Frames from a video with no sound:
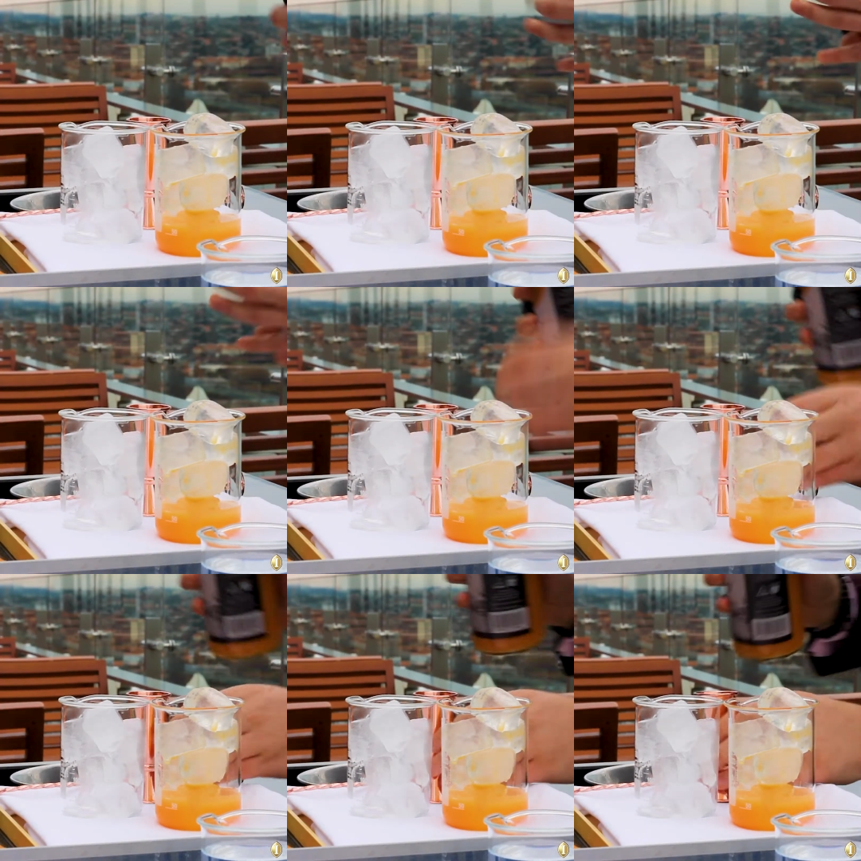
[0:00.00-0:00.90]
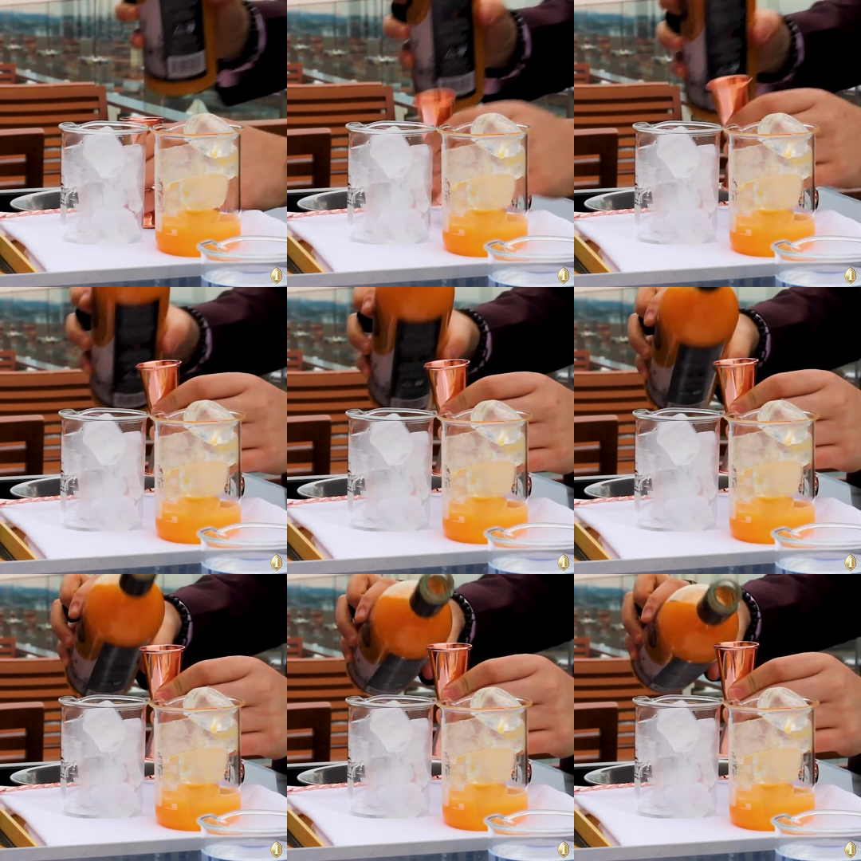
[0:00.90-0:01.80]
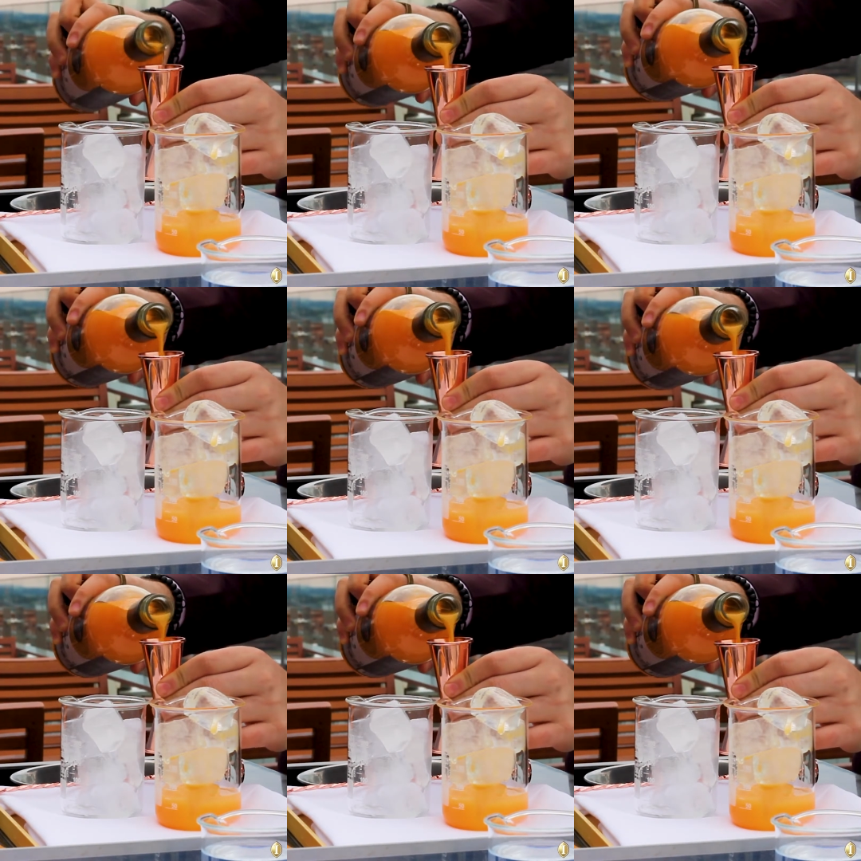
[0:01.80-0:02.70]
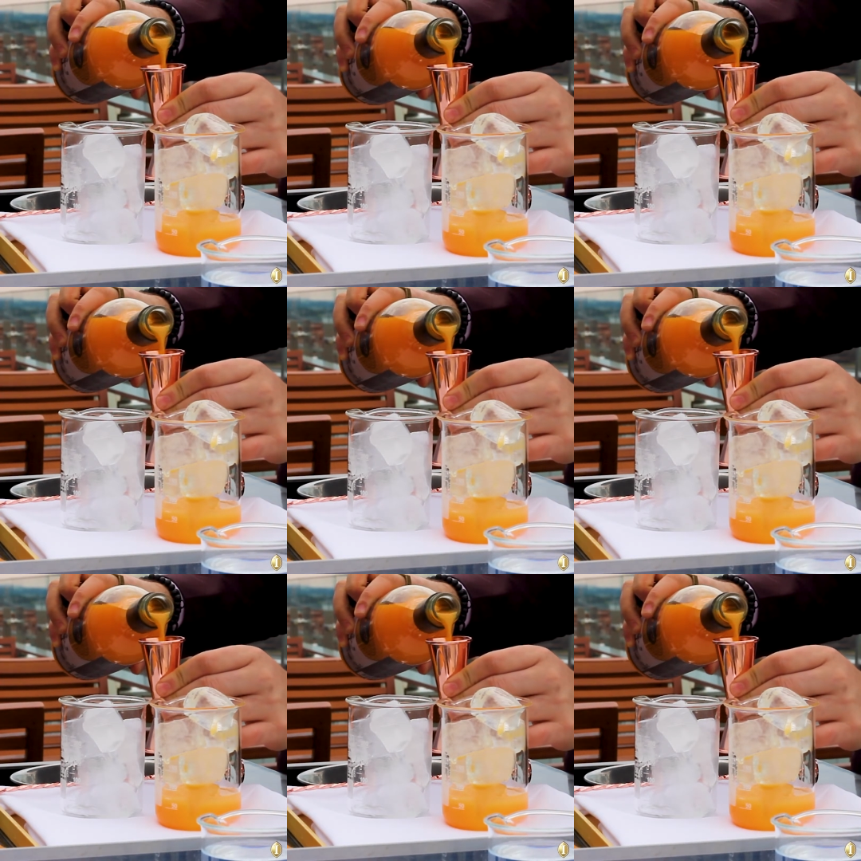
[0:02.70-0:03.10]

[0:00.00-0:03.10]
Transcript: (no speaker visible)